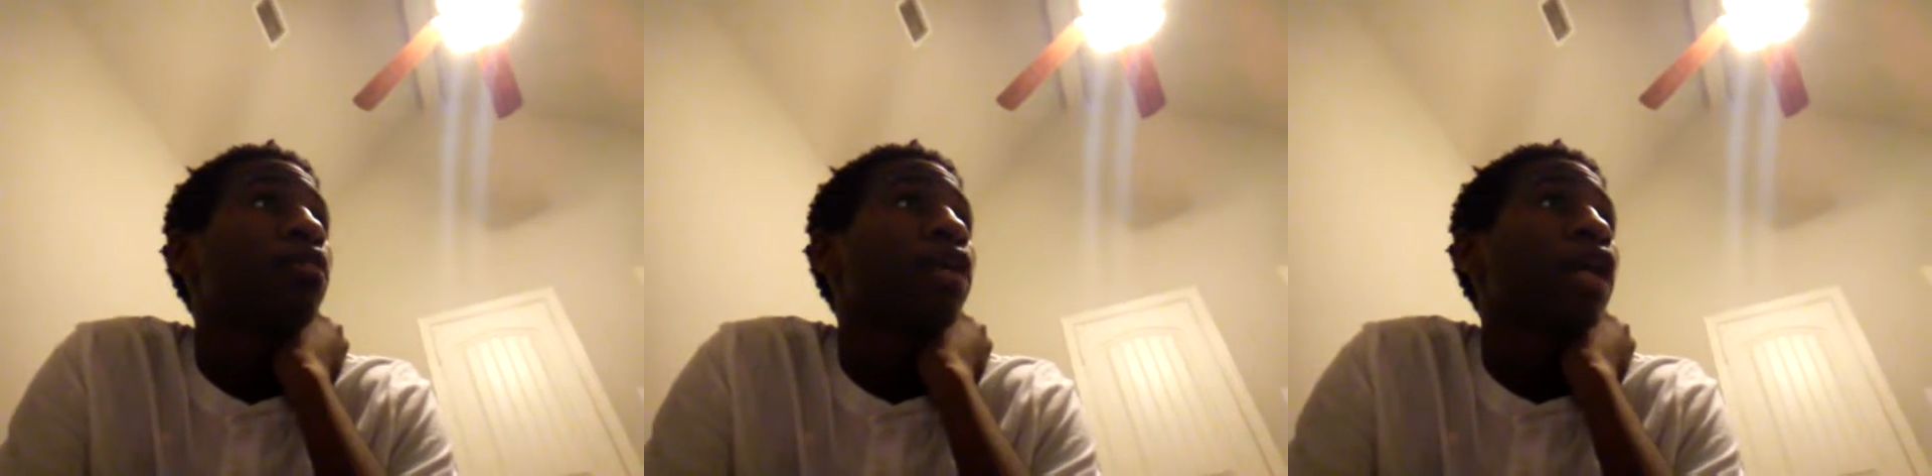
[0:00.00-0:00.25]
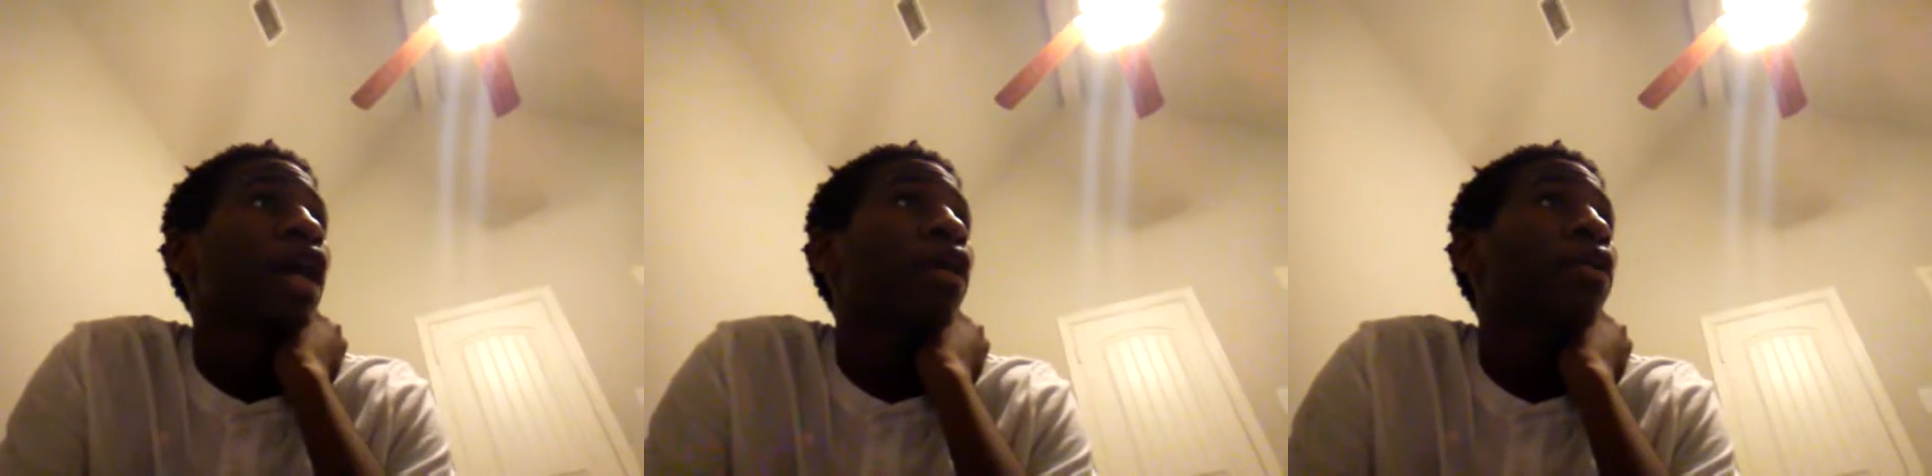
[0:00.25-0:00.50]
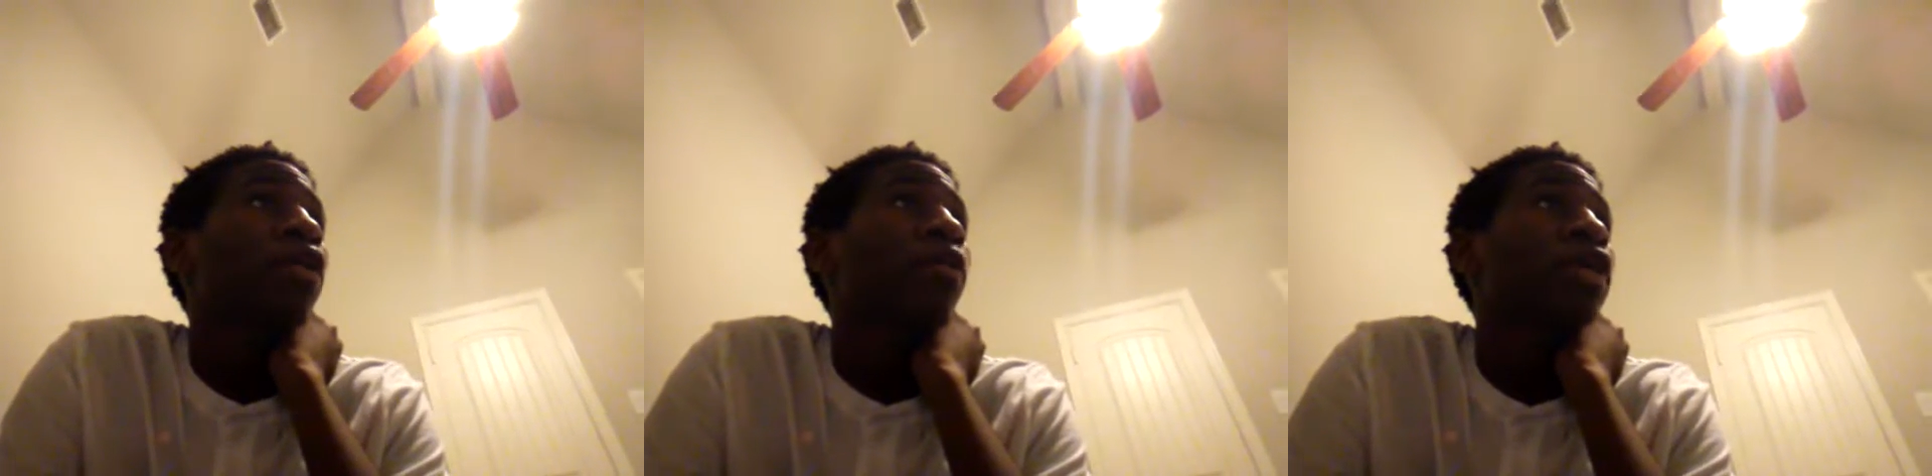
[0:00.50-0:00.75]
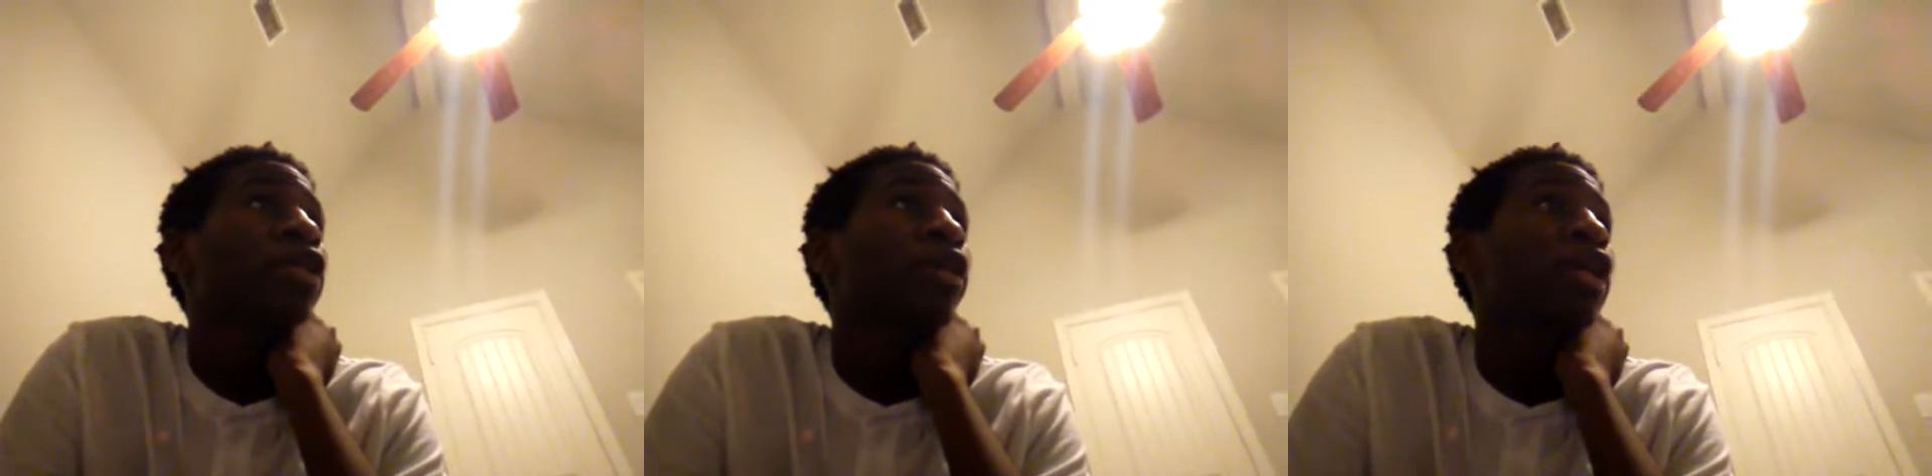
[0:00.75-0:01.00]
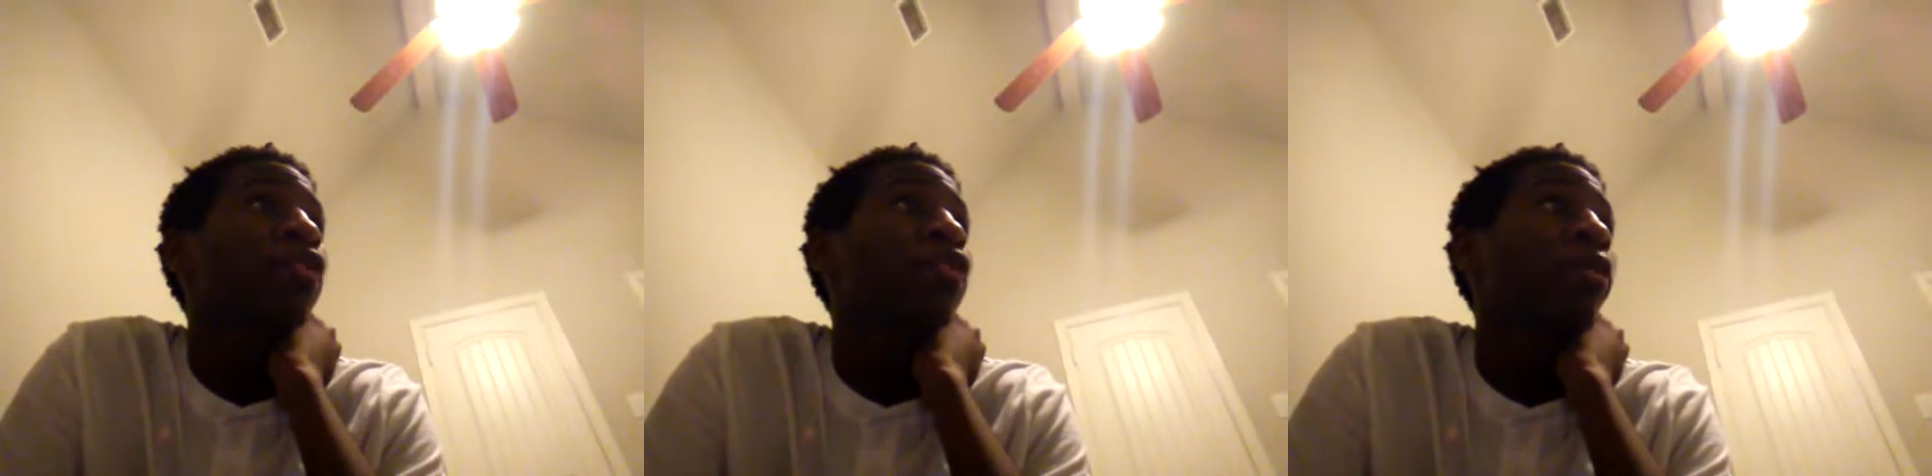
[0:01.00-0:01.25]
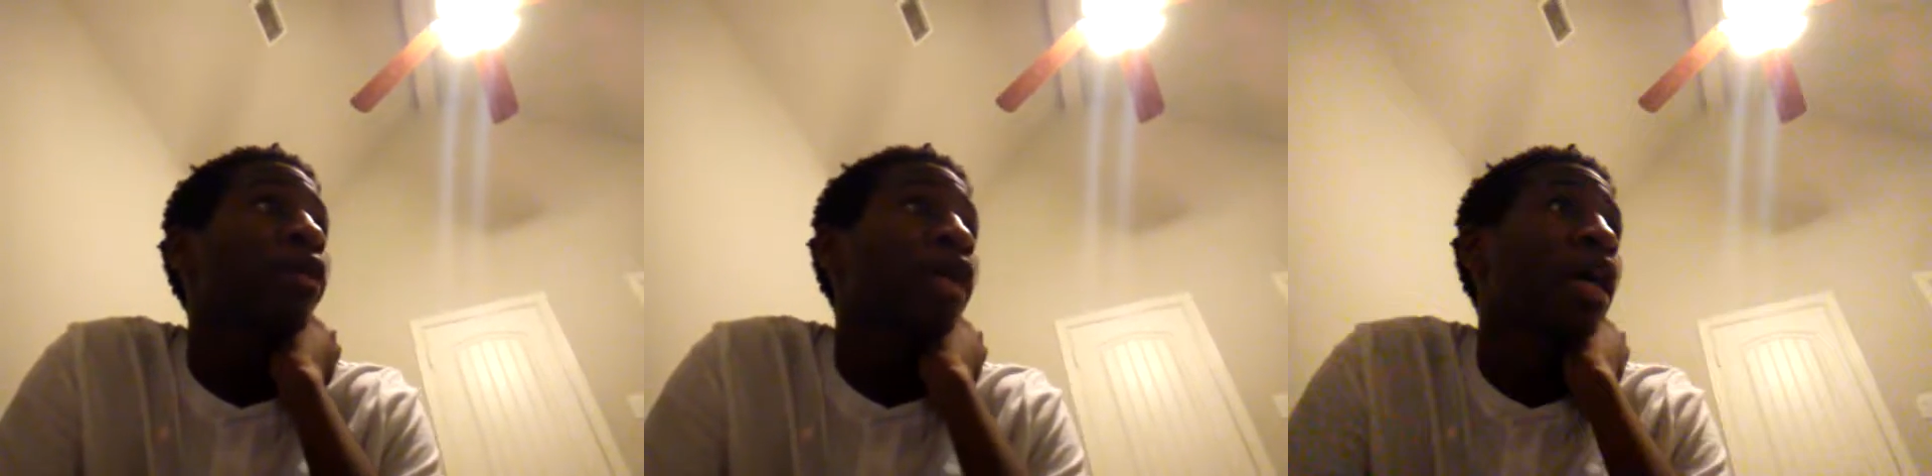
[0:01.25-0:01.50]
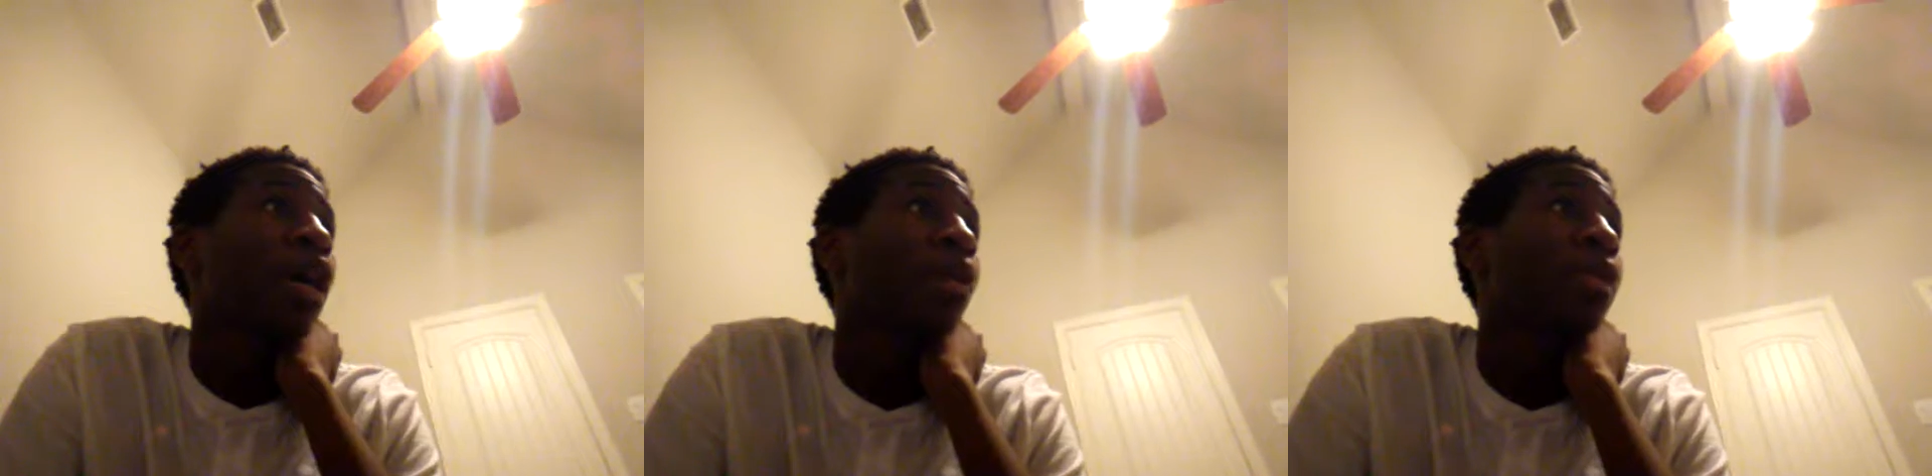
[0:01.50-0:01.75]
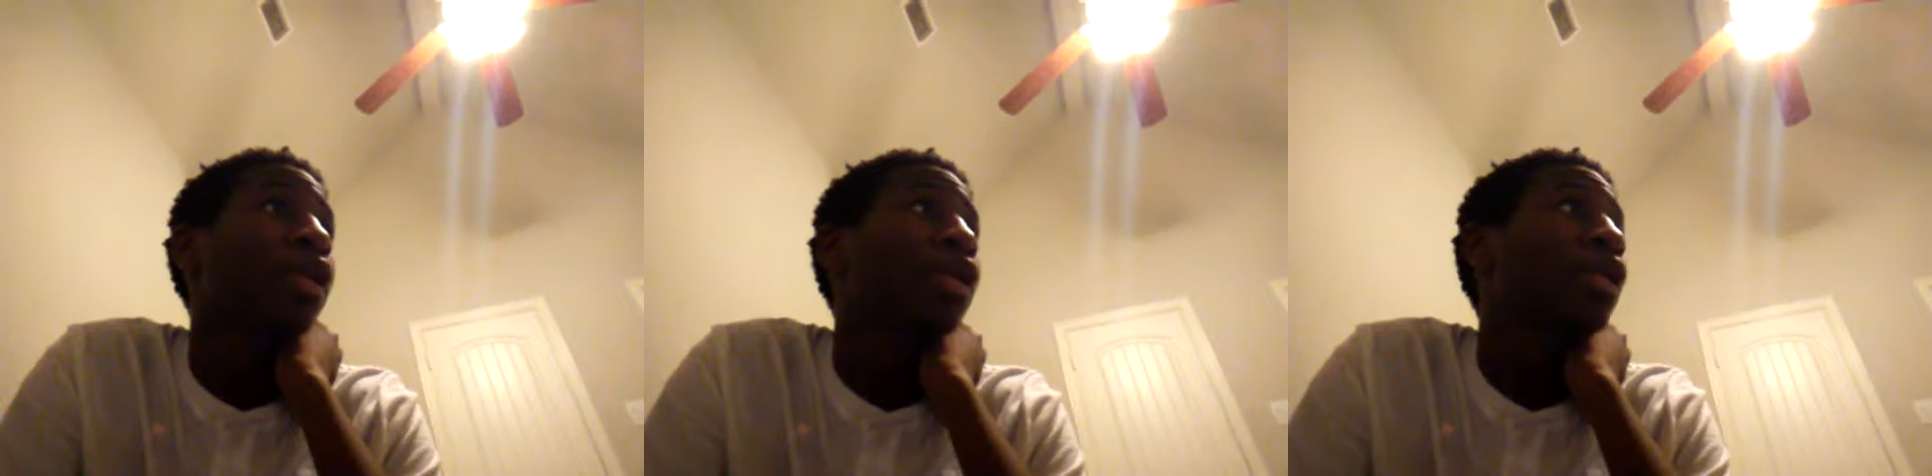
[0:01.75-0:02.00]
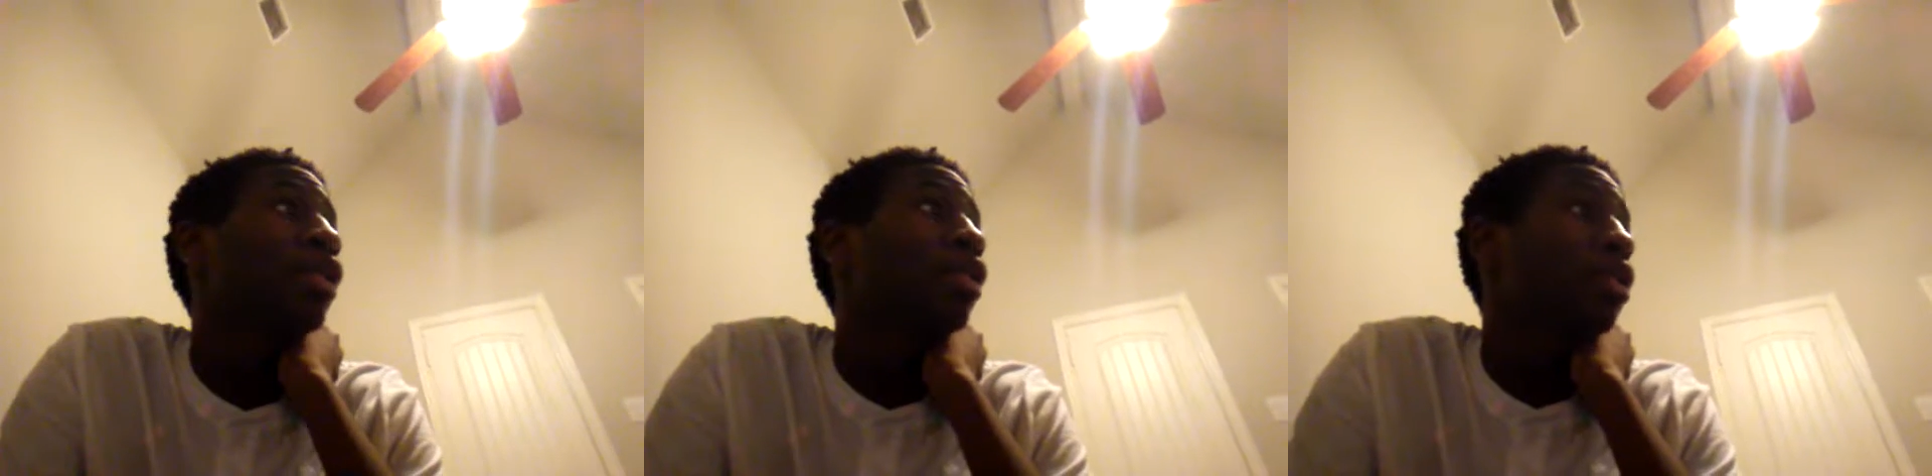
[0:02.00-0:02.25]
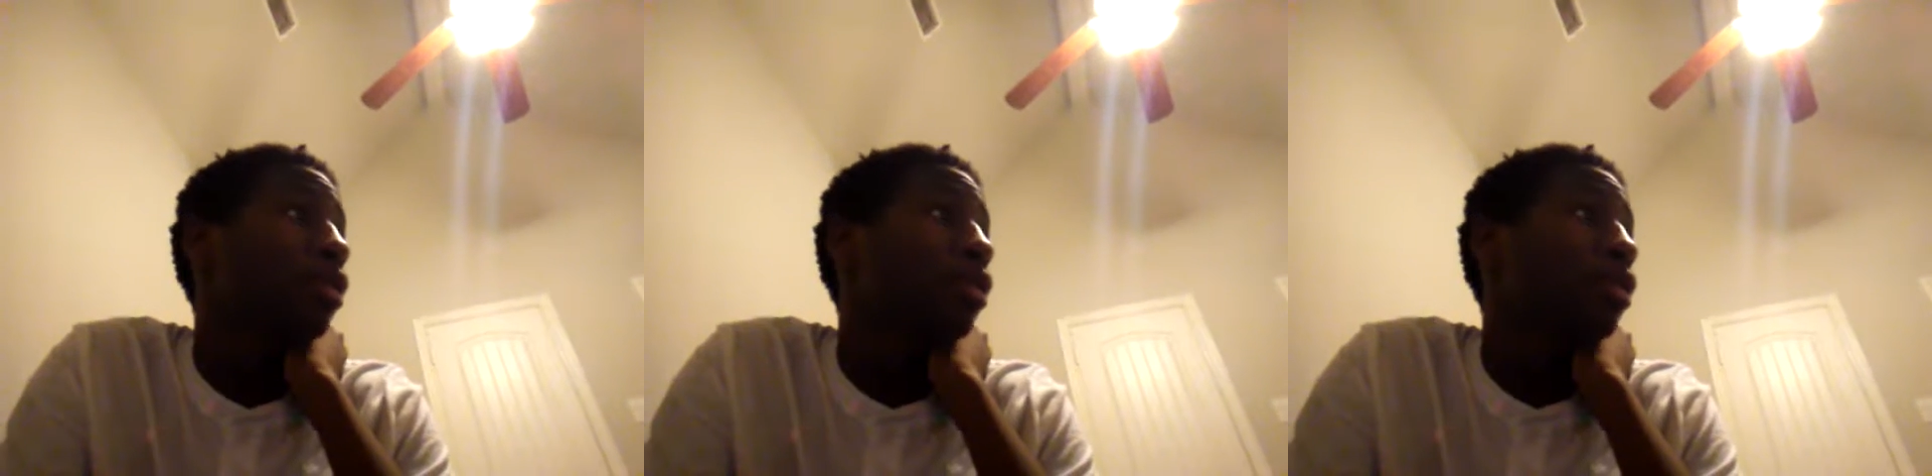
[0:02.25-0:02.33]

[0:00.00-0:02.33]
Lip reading: but I don't know what's even going to happen.